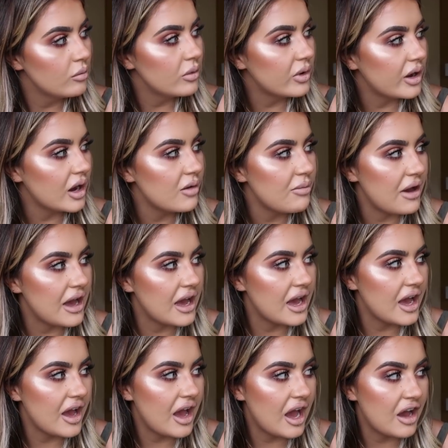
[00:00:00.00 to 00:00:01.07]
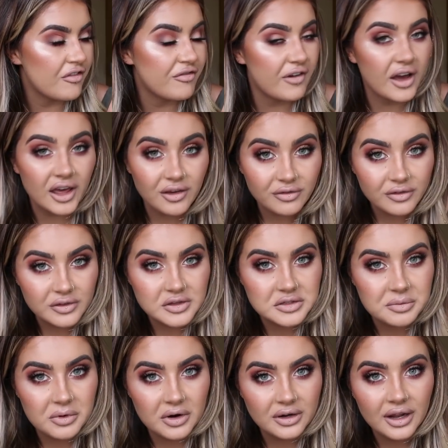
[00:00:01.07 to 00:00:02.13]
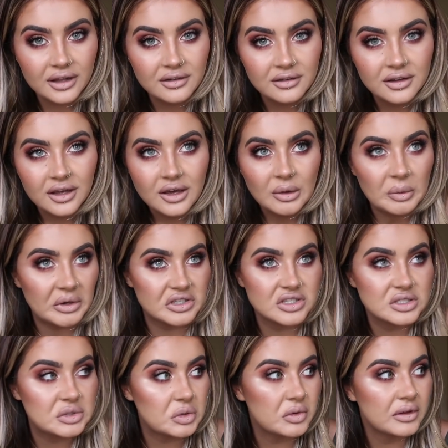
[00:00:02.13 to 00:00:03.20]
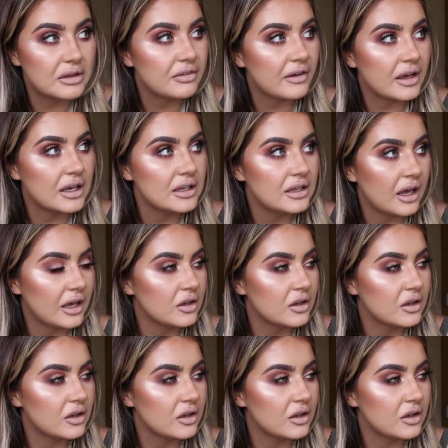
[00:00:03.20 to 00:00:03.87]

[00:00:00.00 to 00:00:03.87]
Woke up at half five this morning, which is totally fine.